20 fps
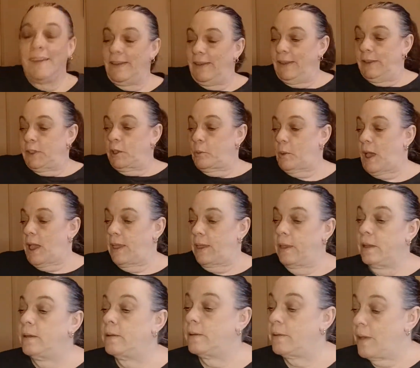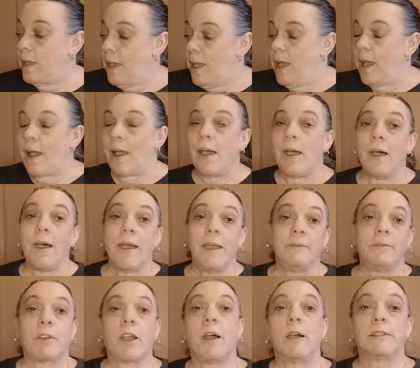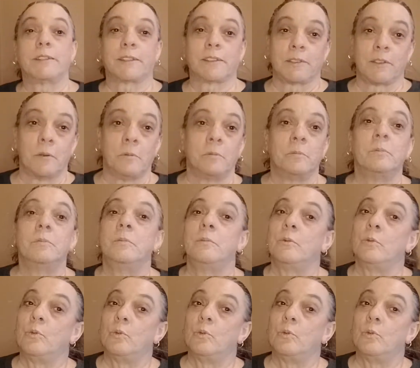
Anyway, I've got some